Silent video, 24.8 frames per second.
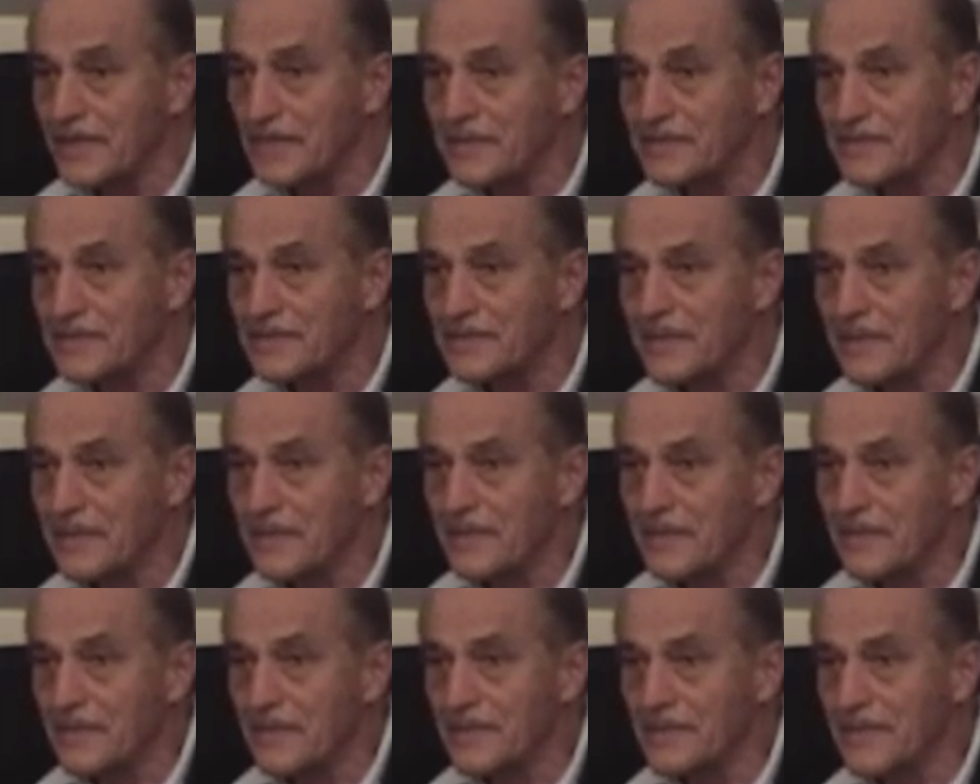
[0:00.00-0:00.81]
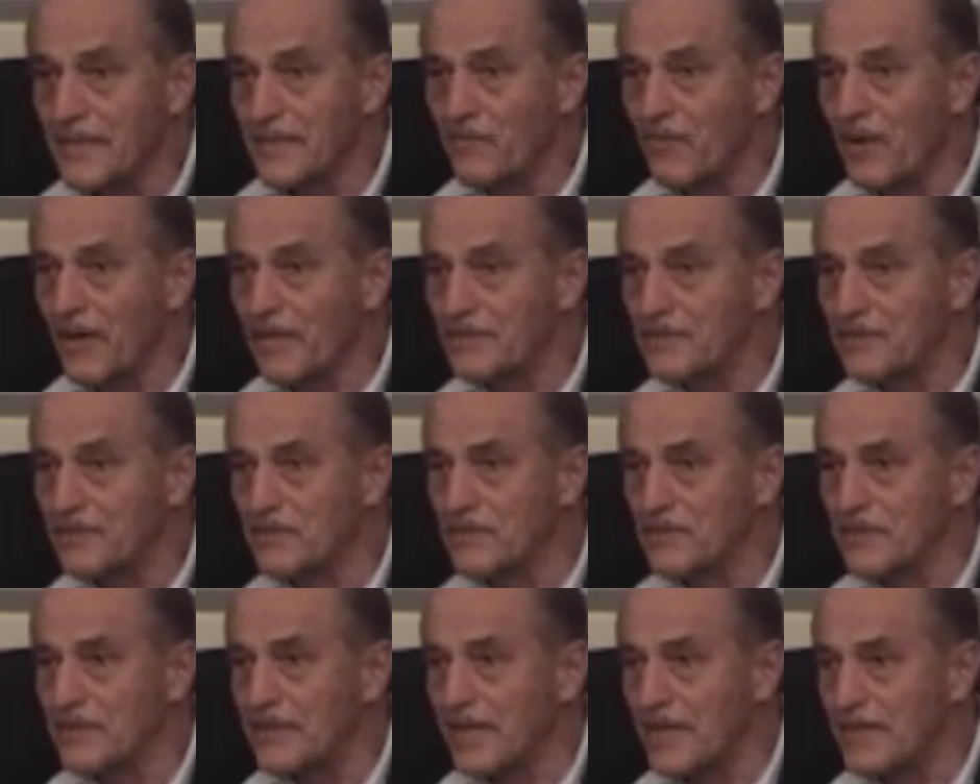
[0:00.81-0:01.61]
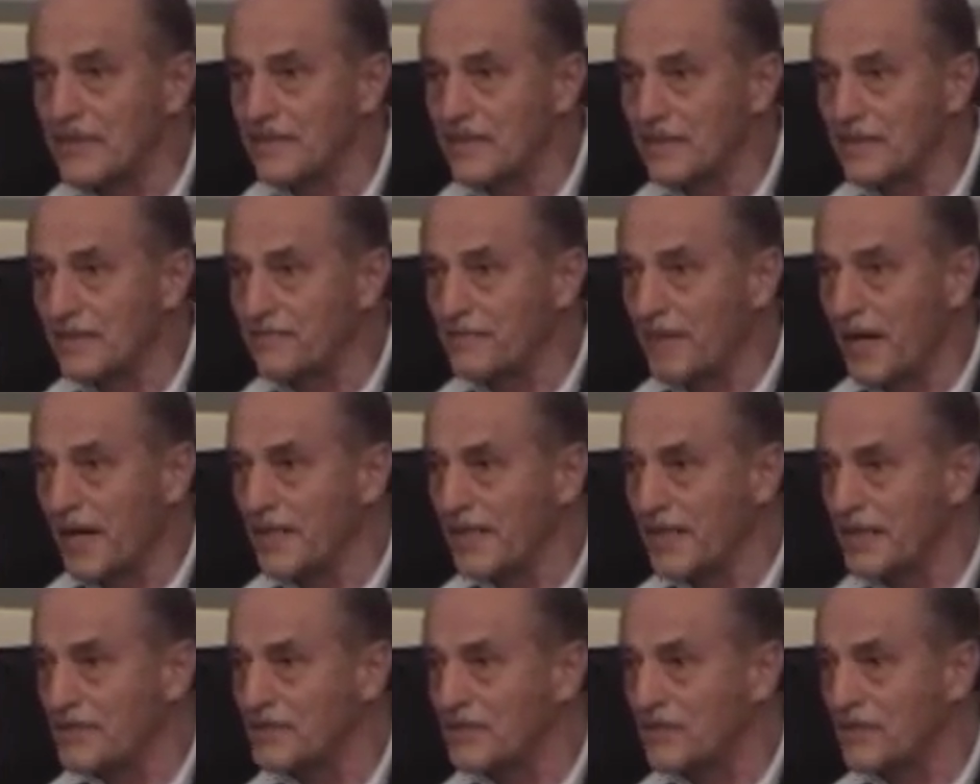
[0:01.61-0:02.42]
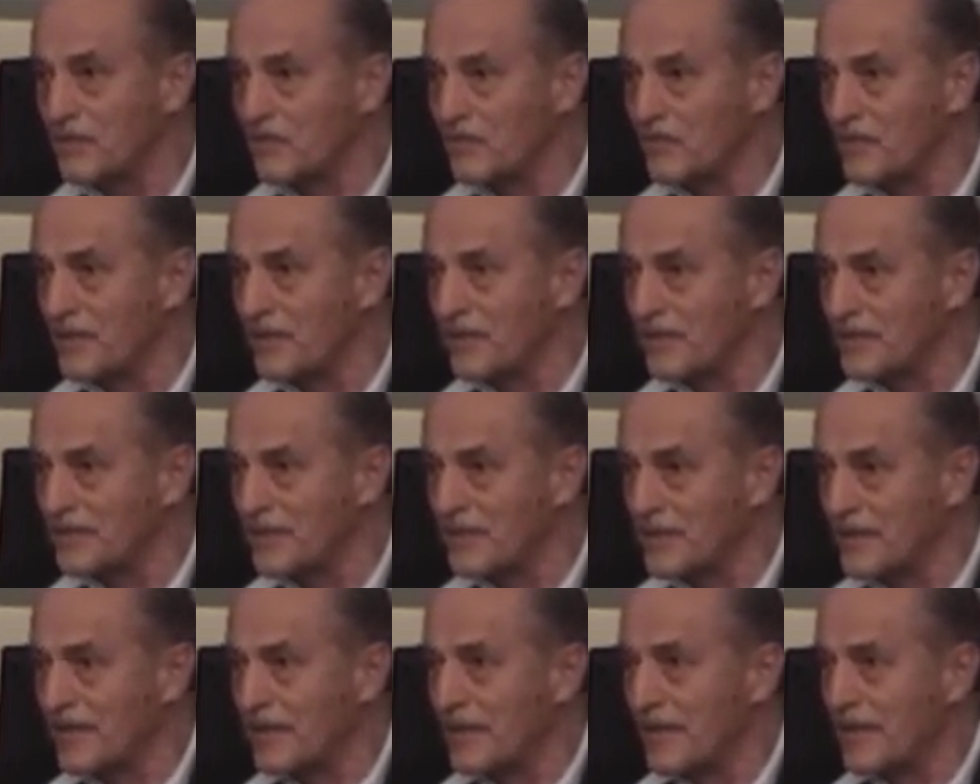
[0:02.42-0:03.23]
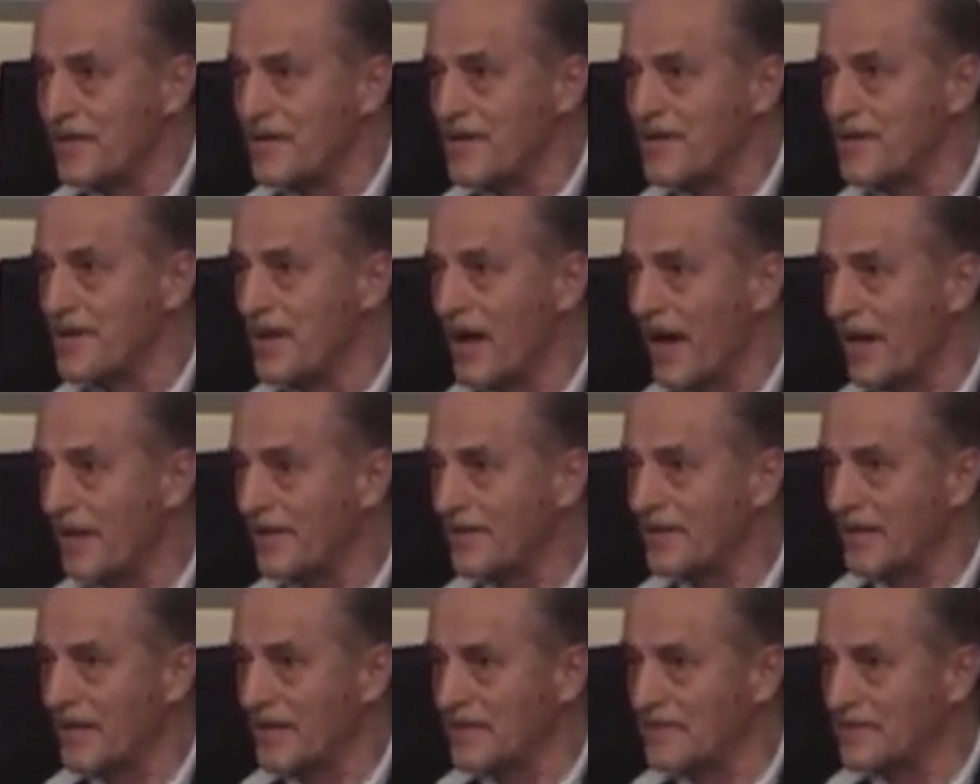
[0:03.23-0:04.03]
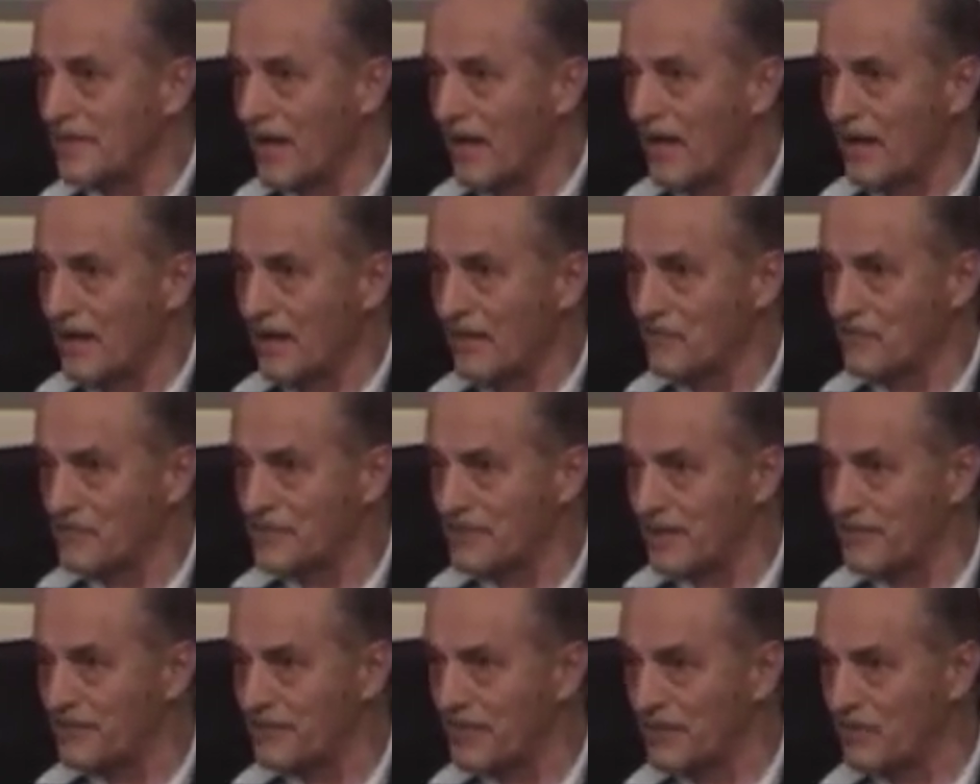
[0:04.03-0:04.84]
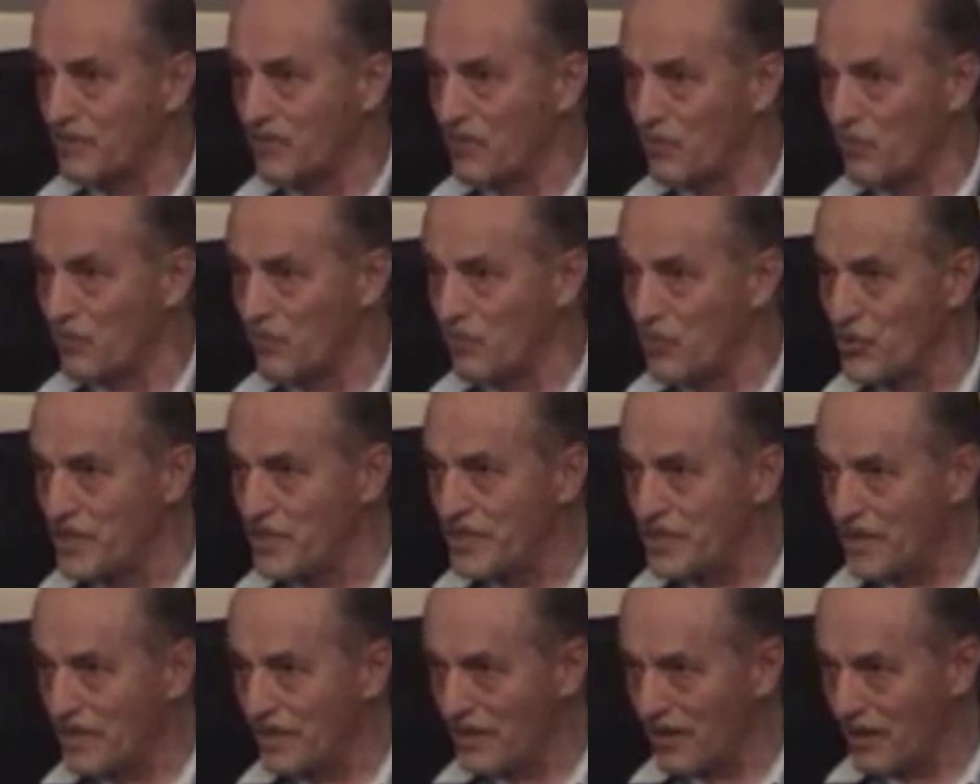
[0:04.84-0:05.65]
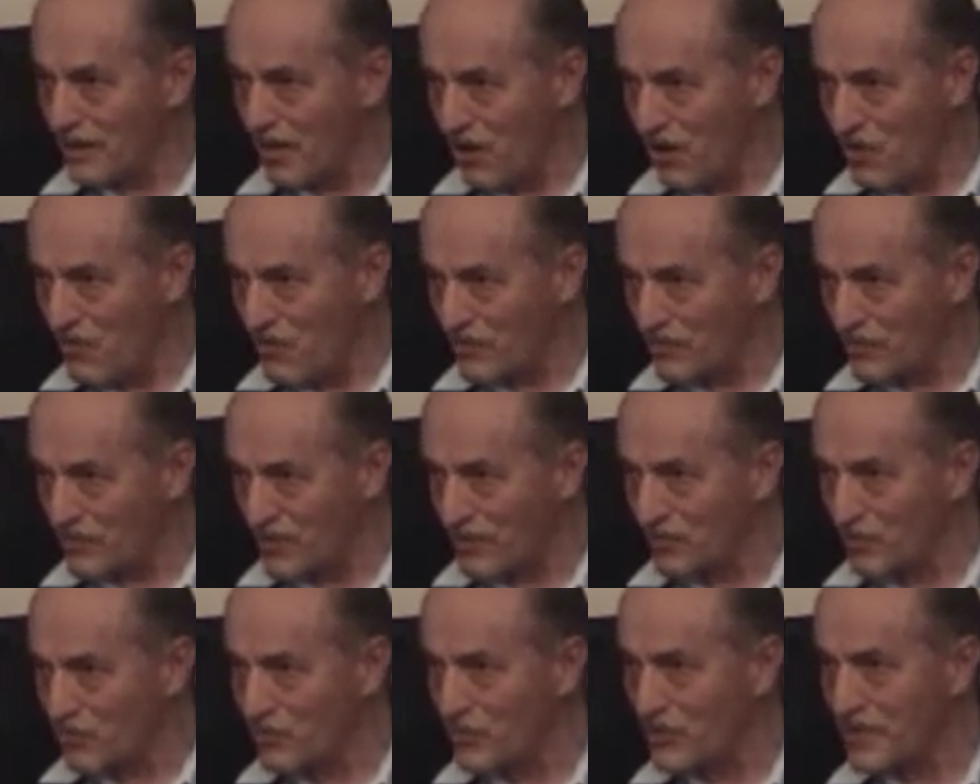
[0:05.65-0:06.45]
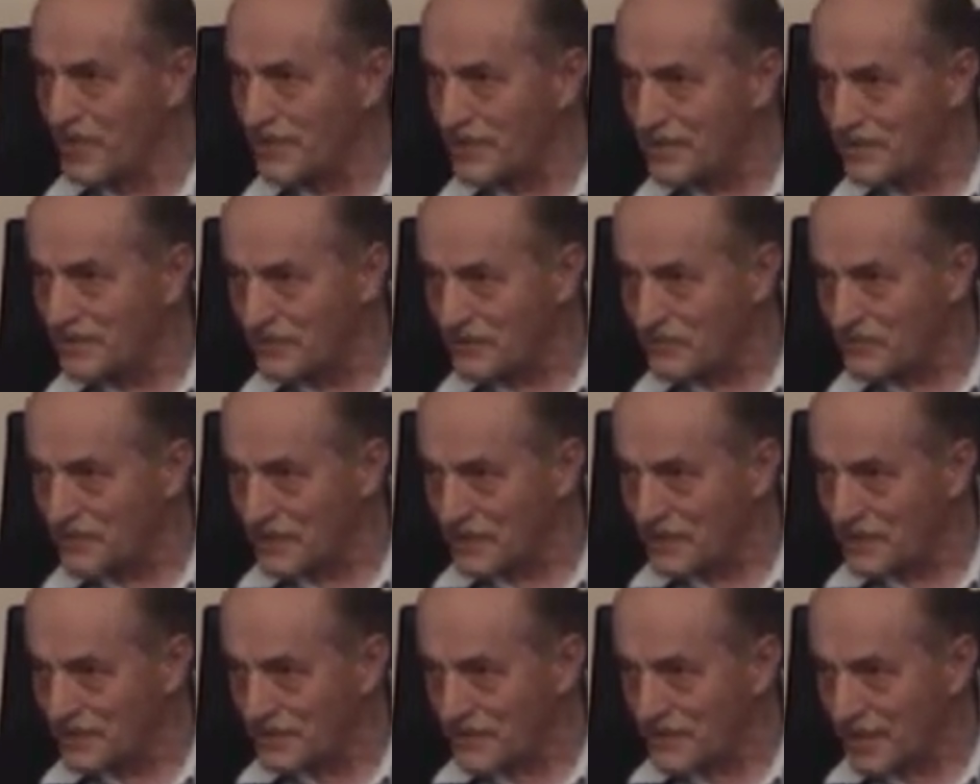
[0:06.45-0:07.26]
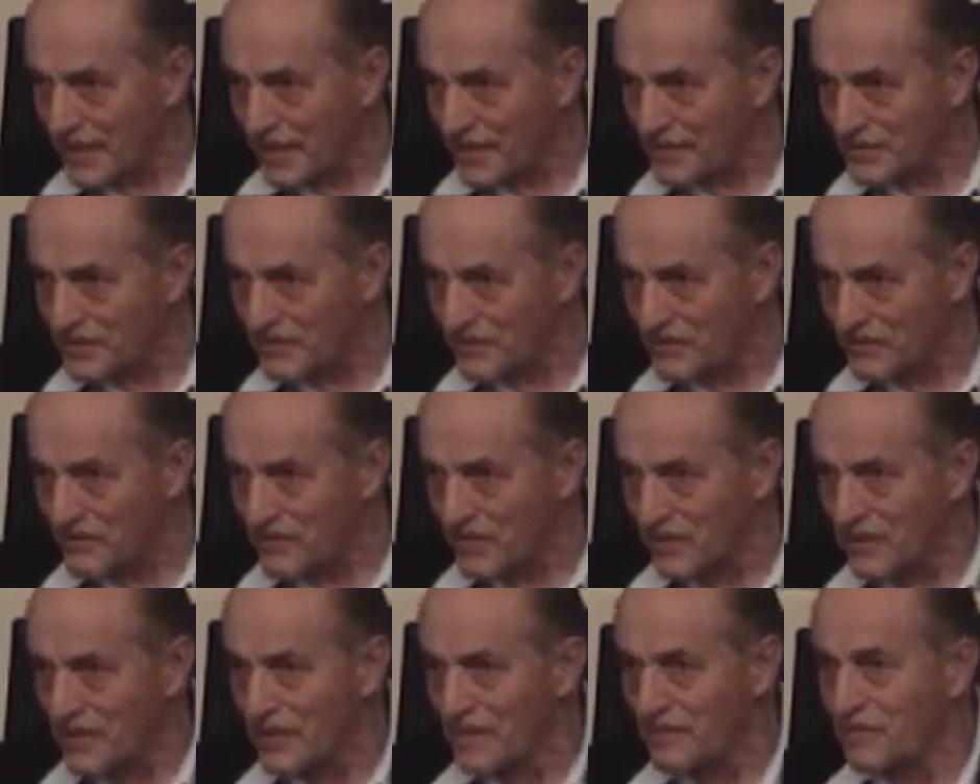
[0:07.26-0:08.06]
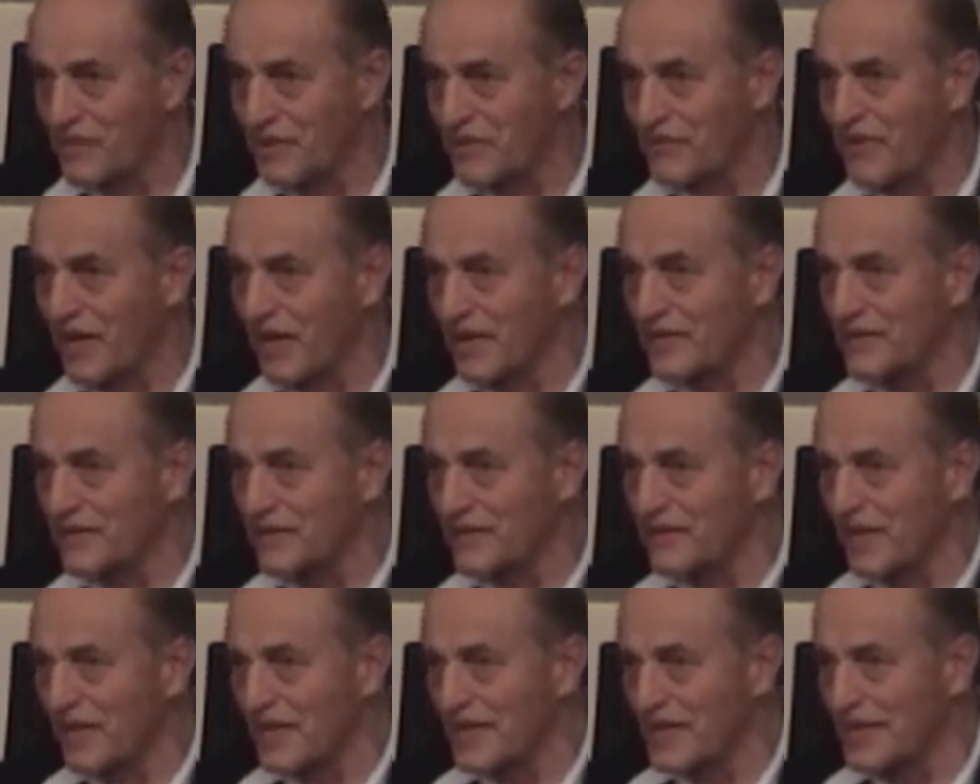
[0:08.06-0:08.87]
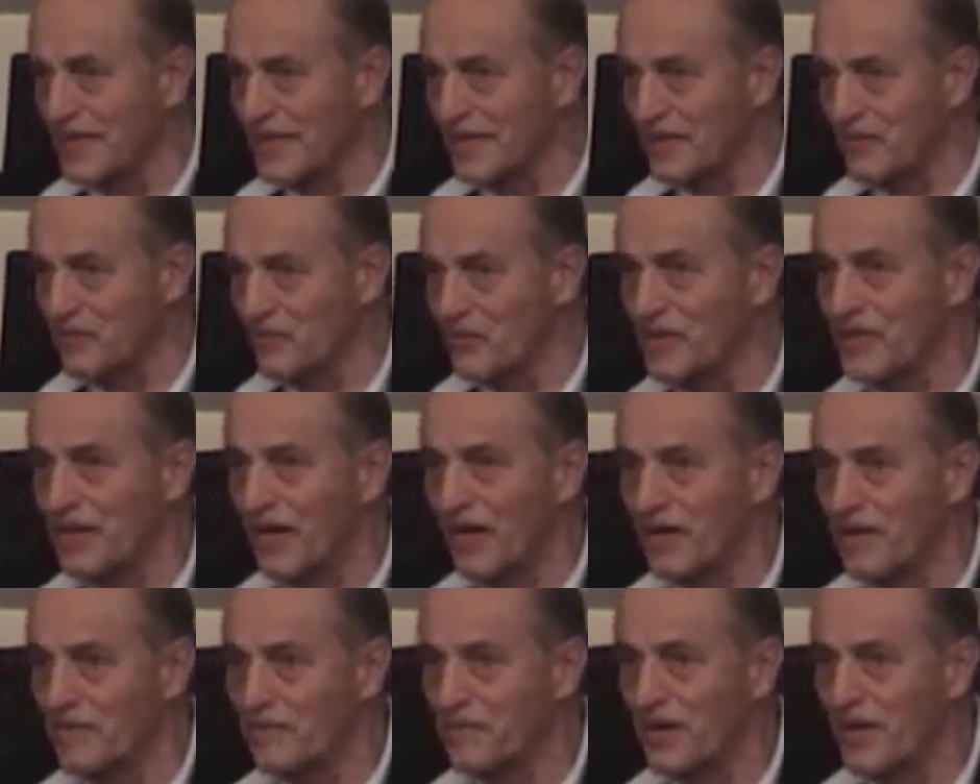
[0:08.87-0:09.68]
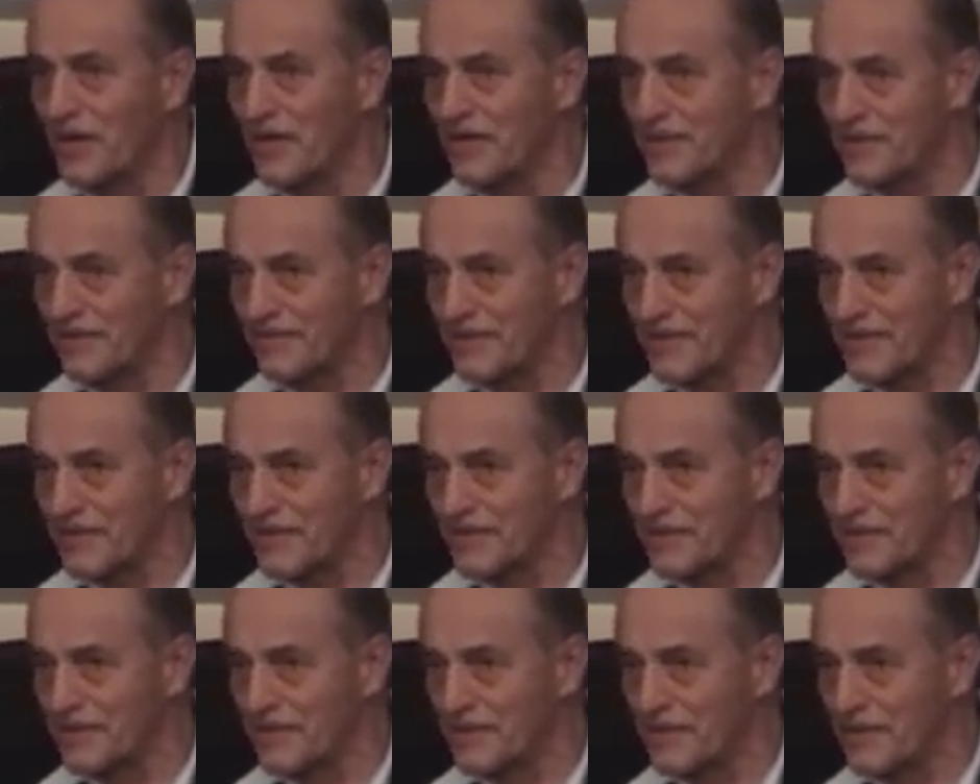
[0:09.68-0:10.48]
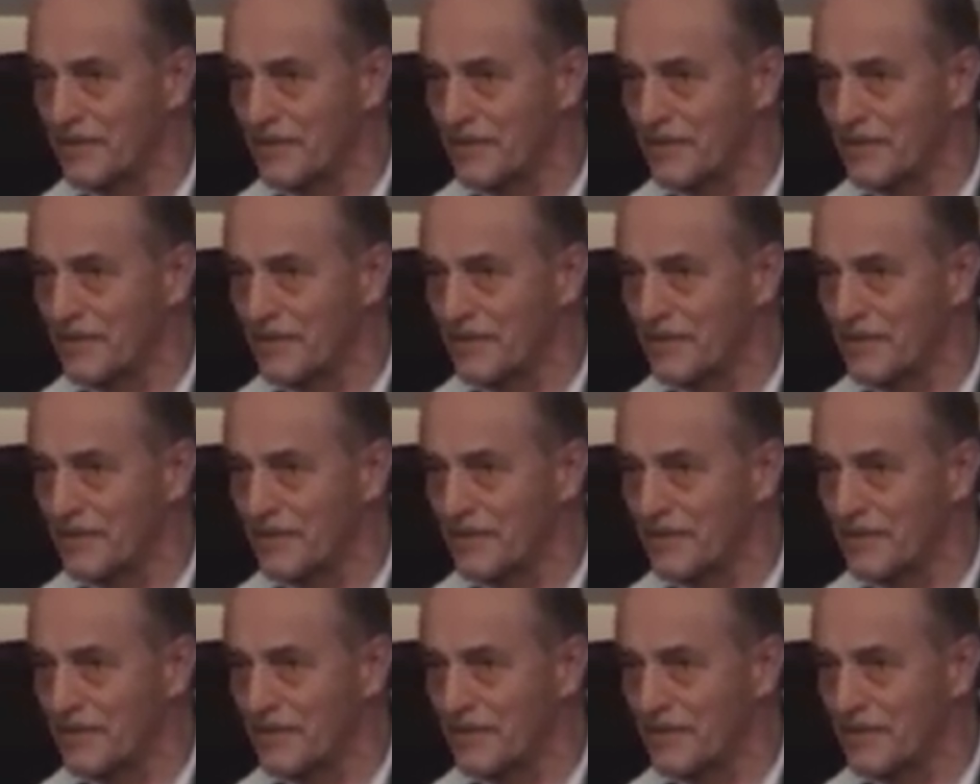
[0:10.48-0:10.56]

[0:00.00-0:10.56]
is, they want to look at the biological world not as something that we own, that we do this and that to, but rather that it, we are a part of it.